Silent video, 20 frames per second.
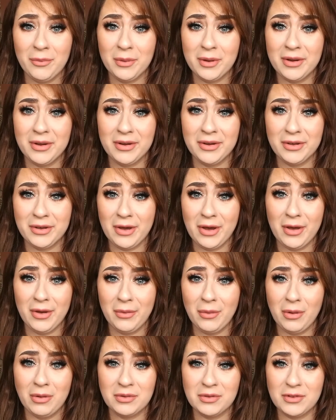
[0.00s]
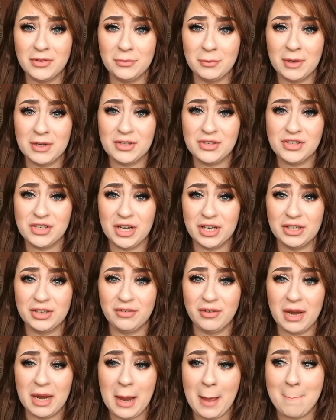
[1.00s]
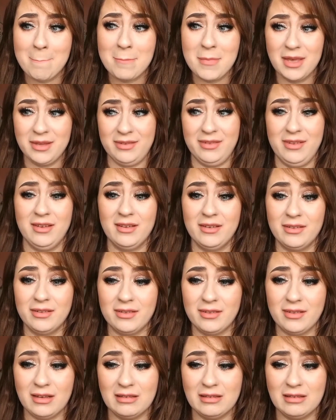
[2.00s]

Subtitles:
we're gonna go on to my January misses.